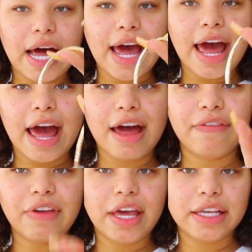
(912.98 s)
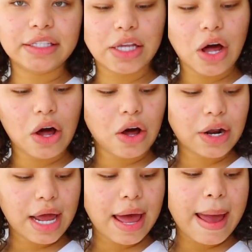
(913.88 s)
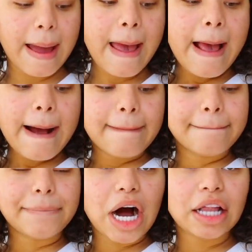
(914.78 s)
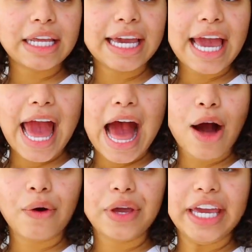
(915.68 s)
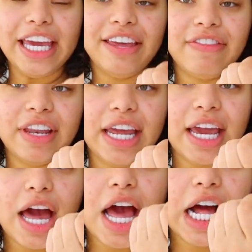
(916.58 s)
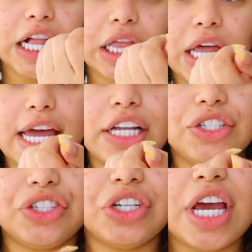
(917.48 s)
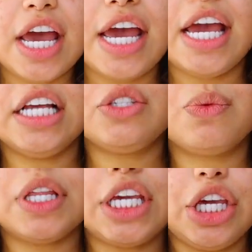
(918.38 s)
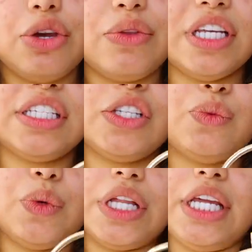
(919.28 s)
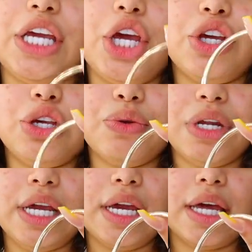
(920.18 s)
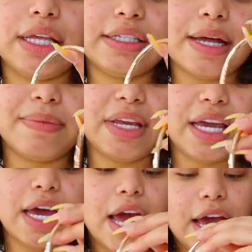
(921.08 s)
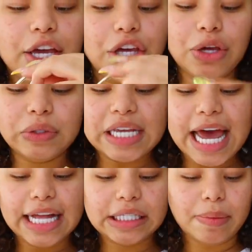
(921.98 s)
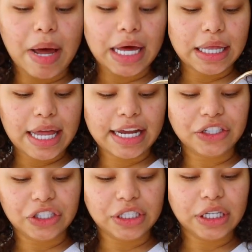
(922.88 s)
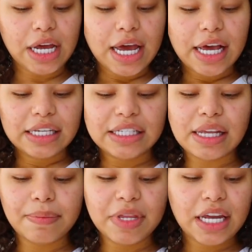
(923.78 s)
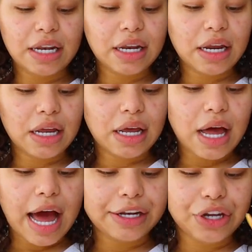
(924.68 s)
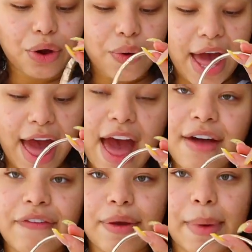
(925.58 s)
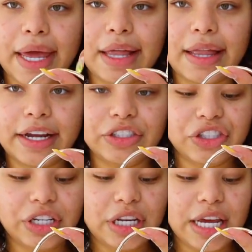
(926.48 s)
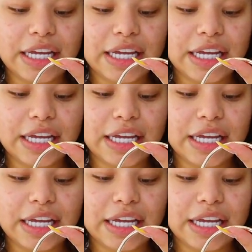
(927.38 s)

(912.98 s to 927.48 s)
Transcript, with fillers: I have is called a balling out evening clutch. It's really cute. This is really unique. Something cute to add to my collection. Something I don't have in my collection.